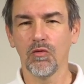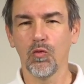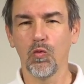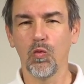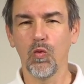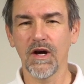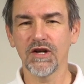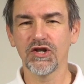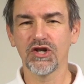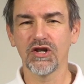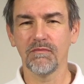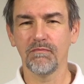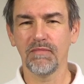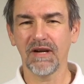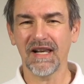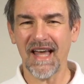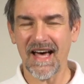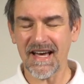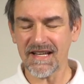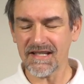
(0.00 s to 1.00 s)
Vision
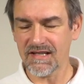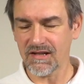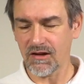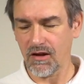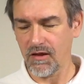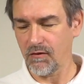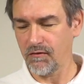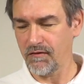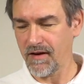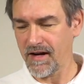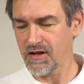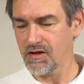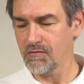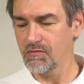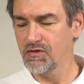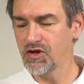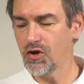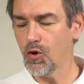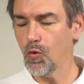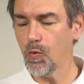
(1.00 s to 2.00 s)
Plus or the
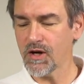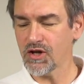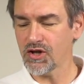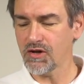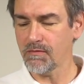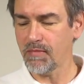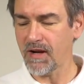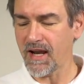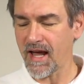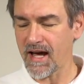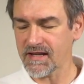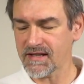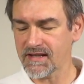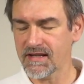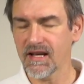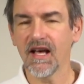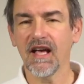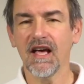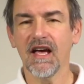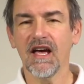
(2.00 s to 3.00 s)
Phantom 2 Vision
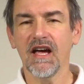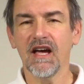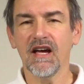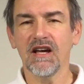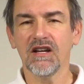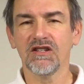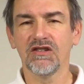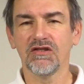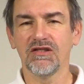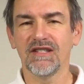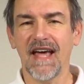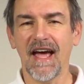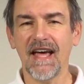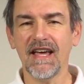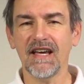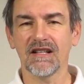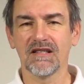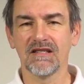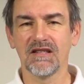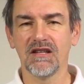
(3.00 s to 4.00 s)
Plus.
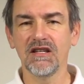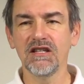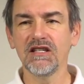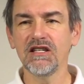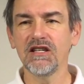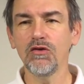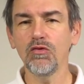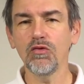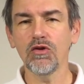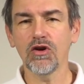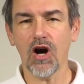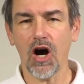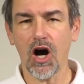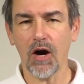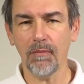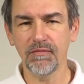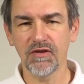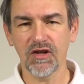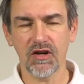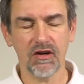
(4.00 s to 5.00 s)
Today it's a new
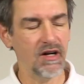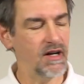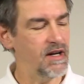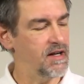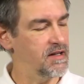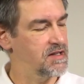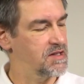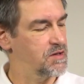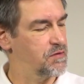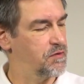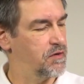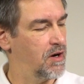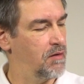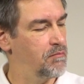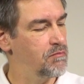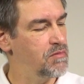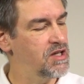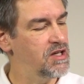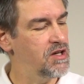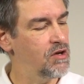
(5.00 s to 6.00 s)
copter, it's
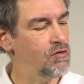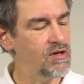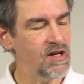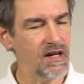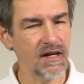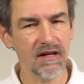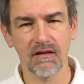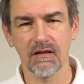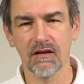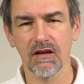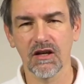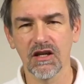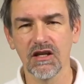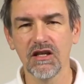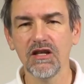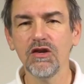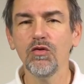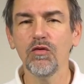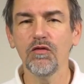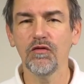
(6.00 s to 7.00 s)
from Yuneec, the
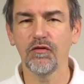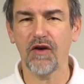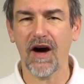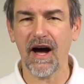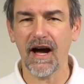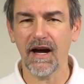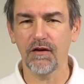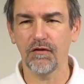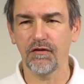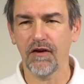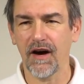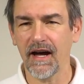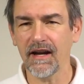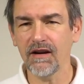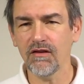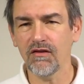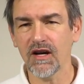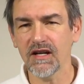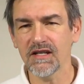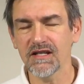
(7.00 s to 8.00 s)

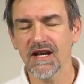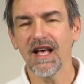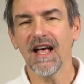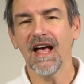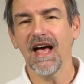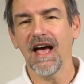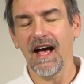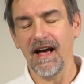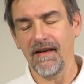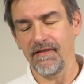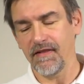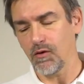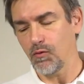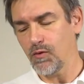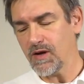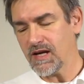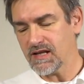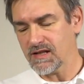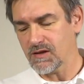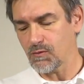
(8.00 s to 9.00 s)
Q500, and the
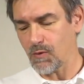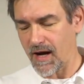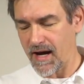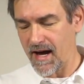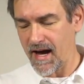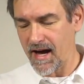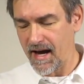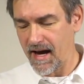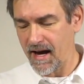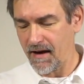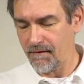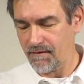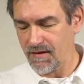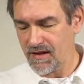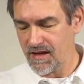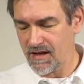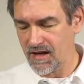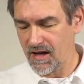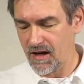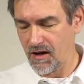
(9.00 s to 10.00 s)
reason why I have
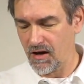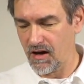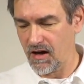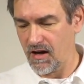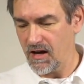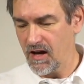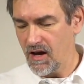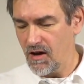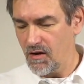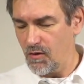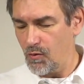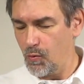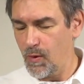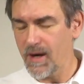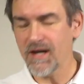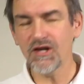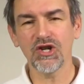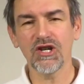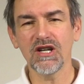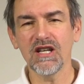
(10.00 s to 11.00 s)
the
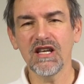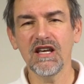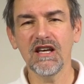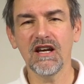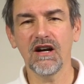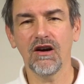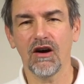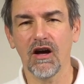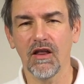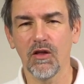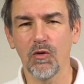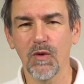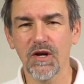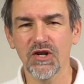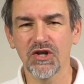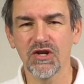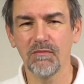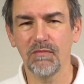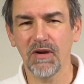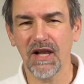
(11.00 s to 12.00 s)
Vision here or the
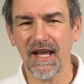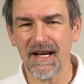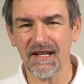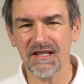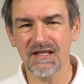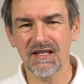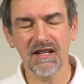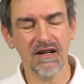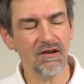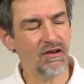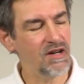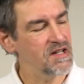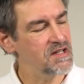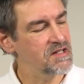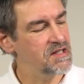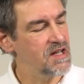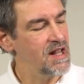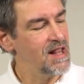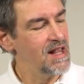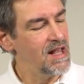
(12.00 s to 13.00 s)
Vision Plus here
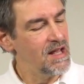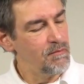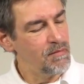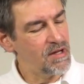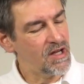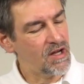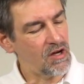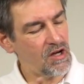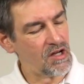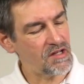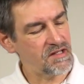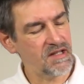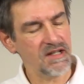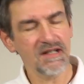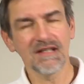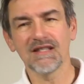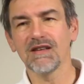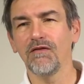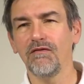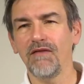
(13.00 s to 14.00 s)
is because
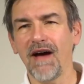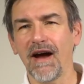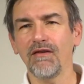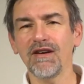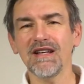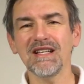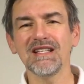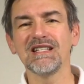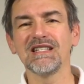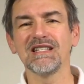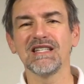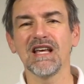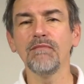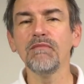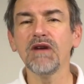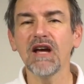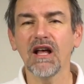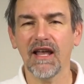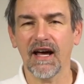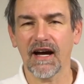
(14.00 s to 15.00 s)
it's a very
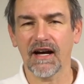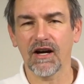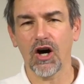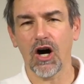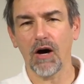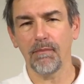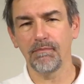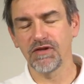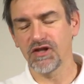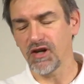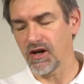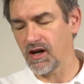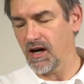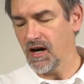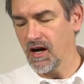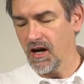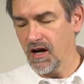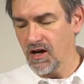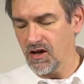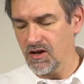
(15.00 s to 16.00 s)
similar
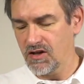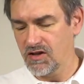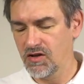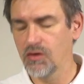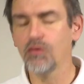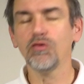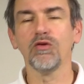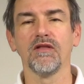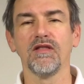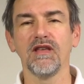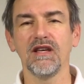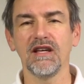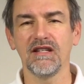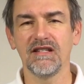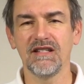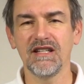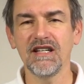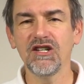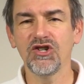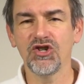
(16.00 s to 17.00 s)
copter to the
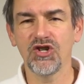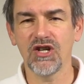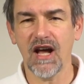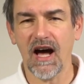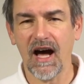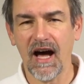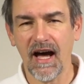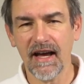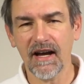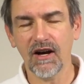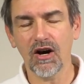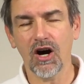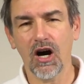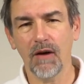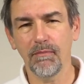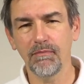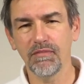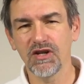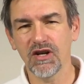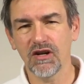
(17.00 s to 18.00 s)
DJI
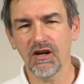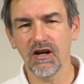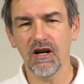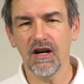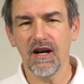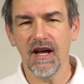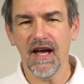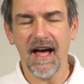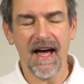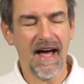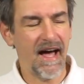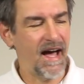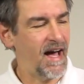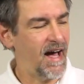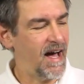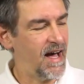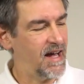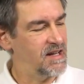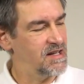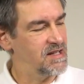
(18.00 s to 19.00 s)
copter,
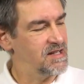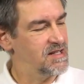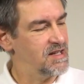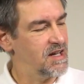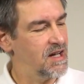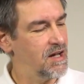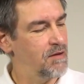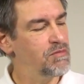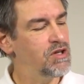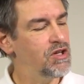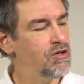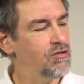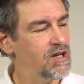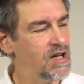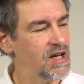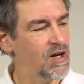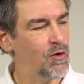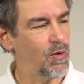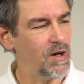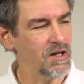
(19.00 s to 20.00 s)
and
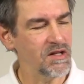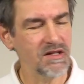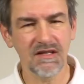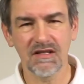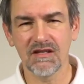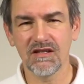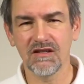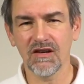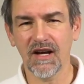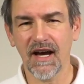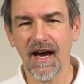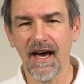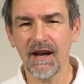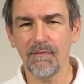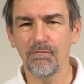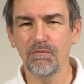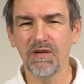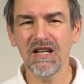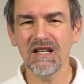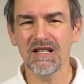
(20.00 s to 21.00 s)
Yuneec wants to get
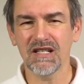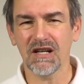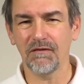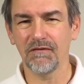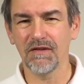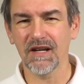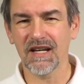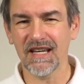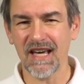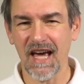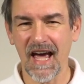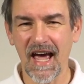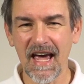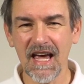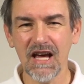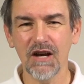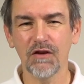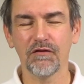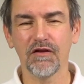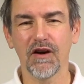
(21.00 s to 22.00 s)
a piece of the
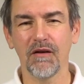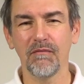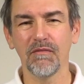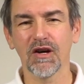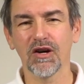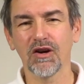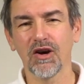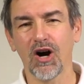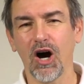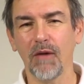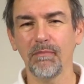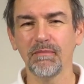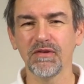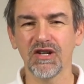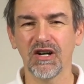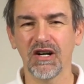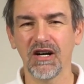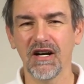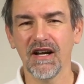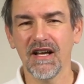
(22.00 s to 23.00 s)
cake from the
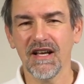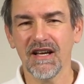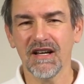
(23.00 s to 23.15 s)
copter